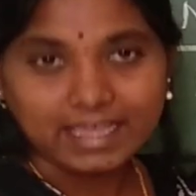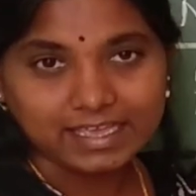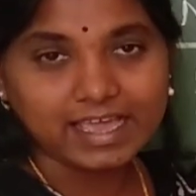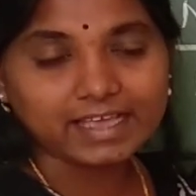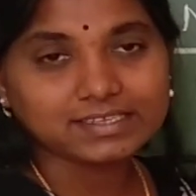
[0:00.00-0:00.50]

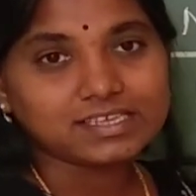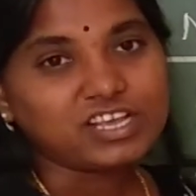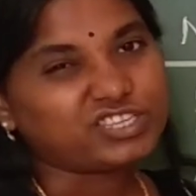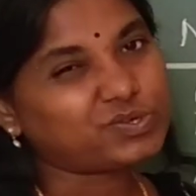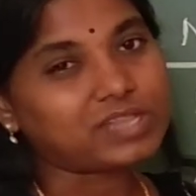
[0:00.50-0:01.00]
Yes,
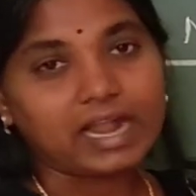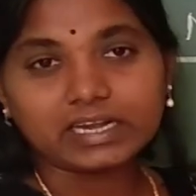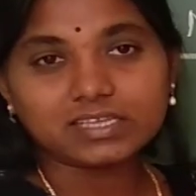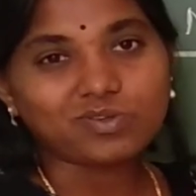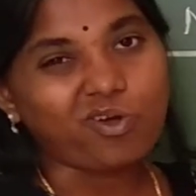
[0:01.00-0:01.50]
so
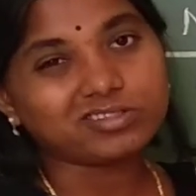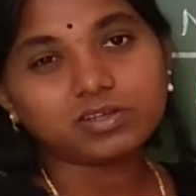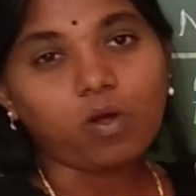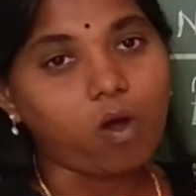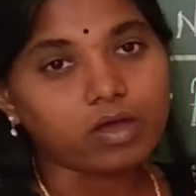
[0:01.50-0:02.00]
that is
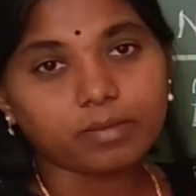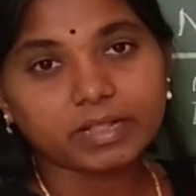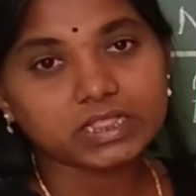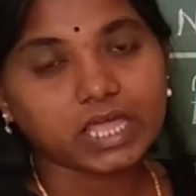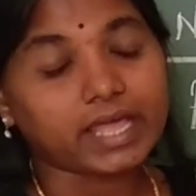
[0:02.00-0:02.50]
also
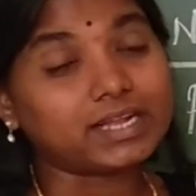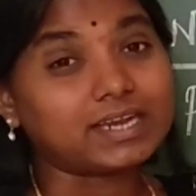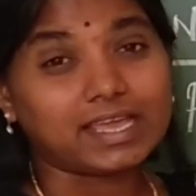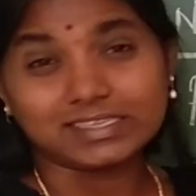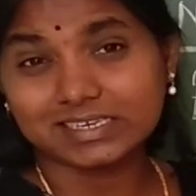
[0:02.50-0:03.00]
horrible thing,
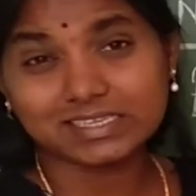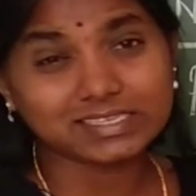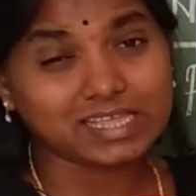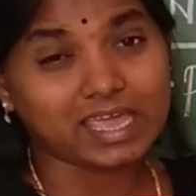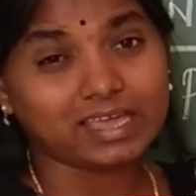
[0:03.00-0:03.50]
dangerous
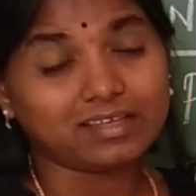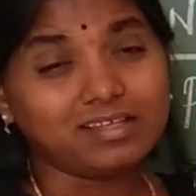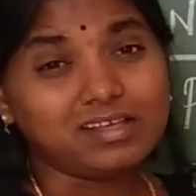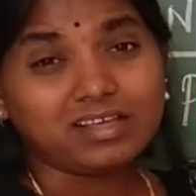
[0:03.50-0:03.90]
thing.